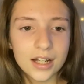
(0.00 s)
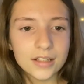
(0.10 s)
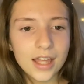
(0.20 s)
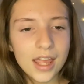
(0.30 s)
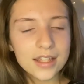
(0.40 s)

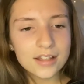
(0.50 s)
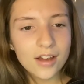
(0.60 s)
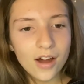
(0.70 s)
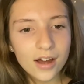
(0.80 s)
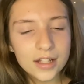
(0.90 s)
That is
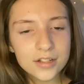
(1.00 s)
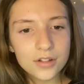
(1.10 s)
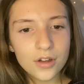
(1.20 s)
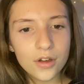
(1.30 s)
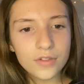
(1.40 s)
kind
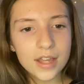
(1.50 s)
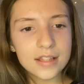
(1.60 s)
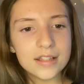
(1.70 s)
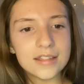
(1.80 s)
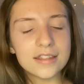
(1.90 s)
"That
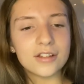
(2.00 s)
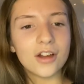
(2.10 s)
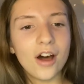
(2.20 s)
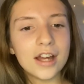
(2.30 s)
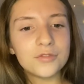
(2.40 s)
is the
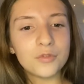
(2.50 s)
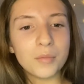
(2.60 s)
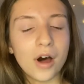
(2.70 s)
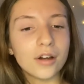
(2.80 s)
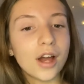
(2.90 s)
kind of
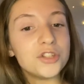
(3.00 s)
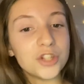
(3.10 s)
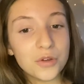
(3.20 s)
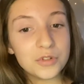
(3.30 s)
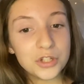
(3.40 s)
remark I
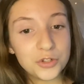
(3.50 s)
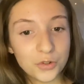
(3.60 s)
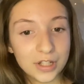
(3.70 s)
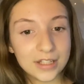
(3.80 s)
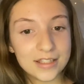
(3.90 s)
don't
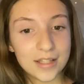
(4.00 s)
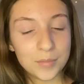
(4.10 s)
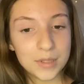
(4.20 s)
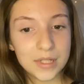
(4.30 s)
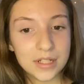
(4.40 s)
enjoy," said
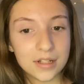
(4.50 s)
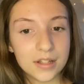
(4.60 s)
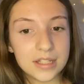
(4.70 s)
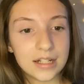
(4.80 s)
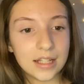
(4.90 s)
Miss Minchin
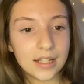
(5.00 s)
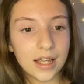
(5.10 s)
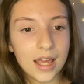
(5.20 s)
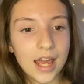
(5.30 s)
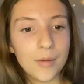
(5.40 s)
cuttingly,
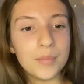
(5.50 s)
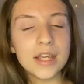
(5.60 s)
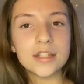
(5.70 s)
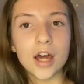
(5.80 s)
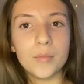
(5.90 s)
and
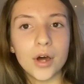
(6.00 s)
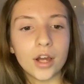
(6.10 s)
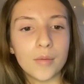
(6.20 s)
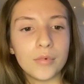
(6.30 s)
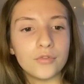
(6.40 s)
picked up her cup of